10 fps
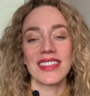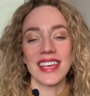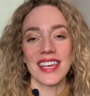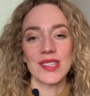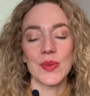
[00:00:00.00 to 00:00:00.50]

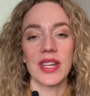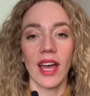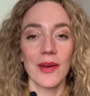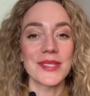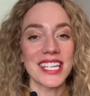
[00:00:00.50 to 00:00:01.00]
things when it
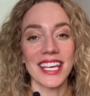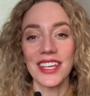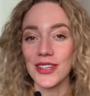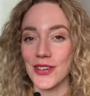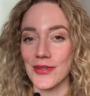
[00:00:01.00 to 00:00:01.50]
comes to
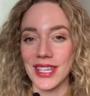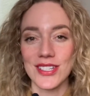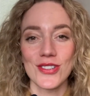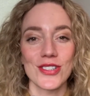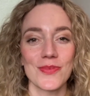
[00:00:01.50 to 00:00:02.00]
healing your
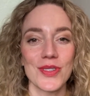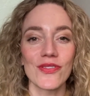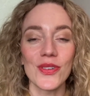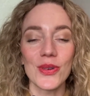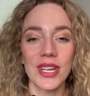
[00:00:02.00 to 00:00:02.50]
relationship to
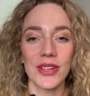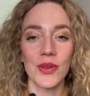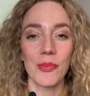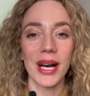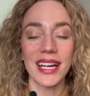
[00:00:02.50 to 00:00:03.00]
food and
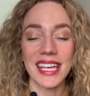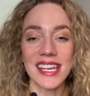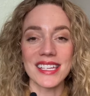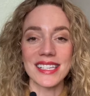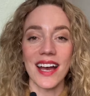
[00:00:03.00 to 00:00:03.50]
your body
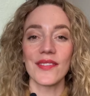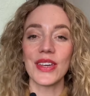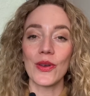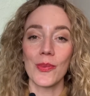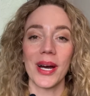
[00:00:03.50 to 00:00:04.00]
is
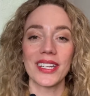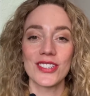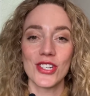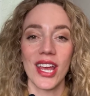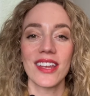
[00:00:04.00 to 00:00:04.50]
having your body
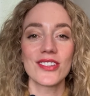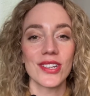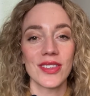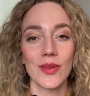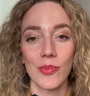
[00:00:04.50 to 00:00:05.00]
change
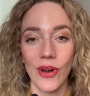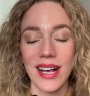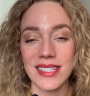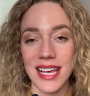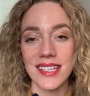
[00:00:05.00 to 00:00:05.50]
in the
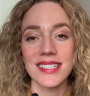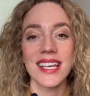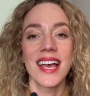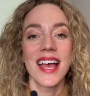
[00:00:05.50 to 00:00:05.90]
process.